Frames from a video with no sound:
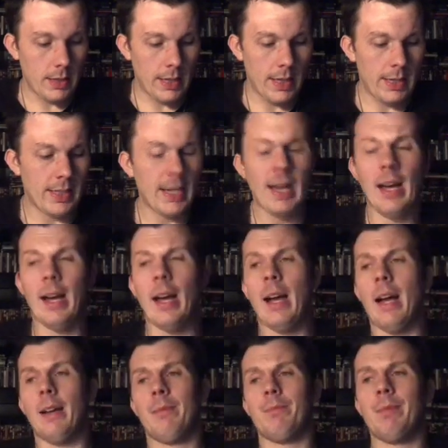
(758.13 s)
And yeah, uh,
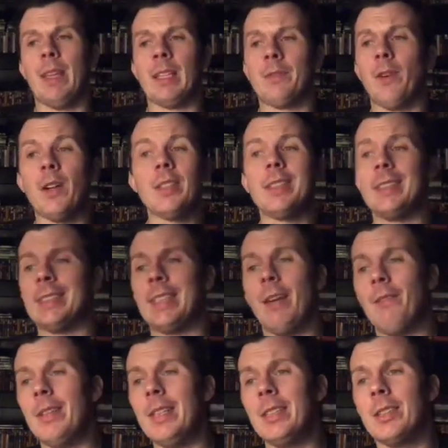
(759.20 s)
as far as the
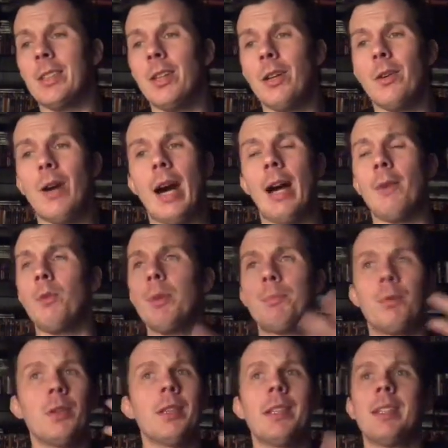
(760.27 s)
70s go, I would
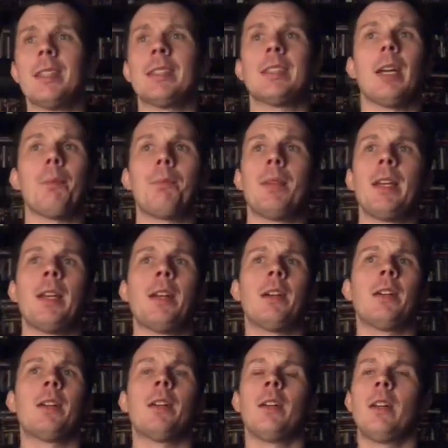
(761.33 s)
put this up
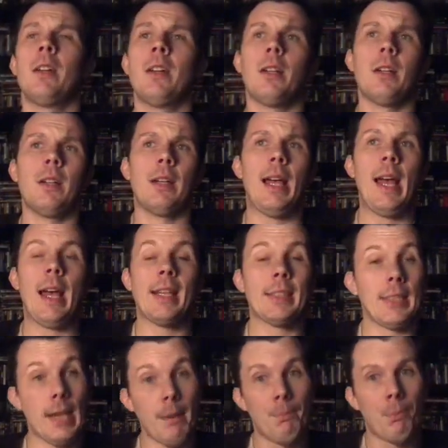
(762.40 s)
there as
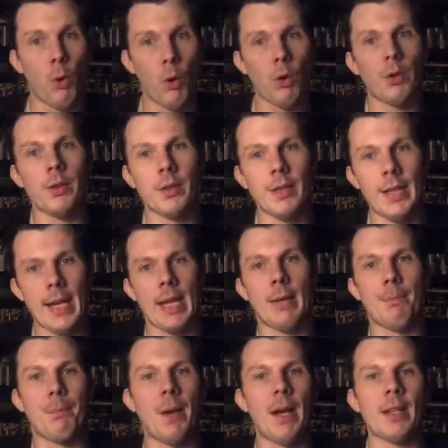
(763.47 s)
important
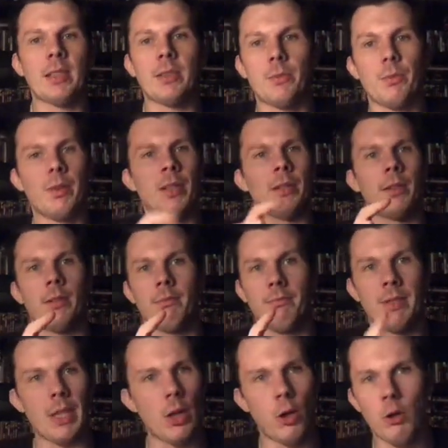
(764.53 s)
and best with
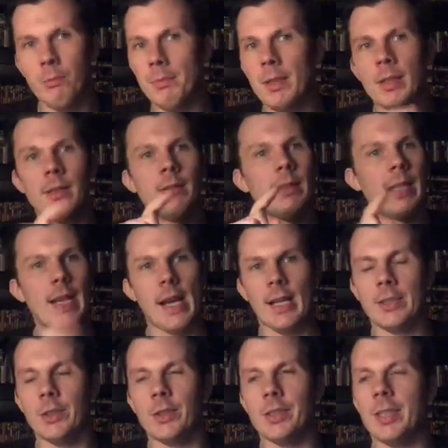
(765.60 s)
The Omen, The
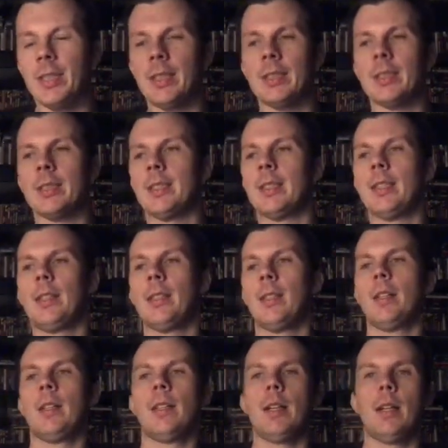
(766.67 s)
Exorcist,
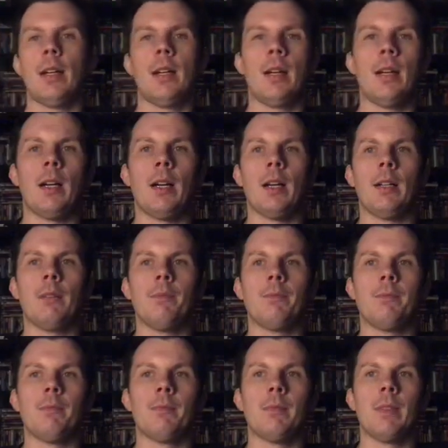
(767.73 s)
uh,
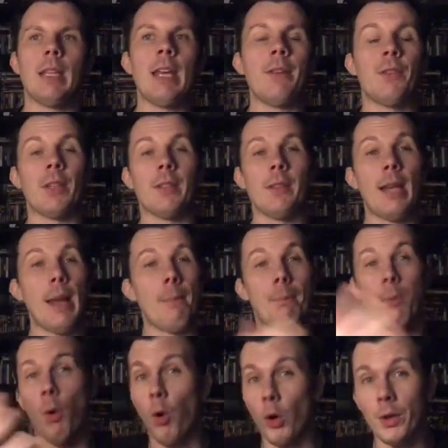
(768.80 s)
even
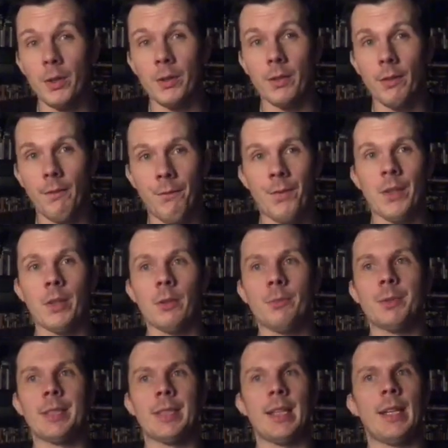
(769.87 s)
important
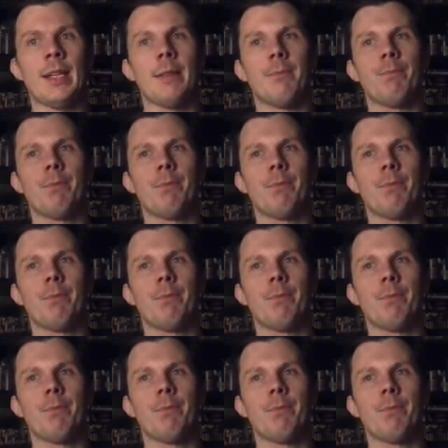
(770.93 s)
films that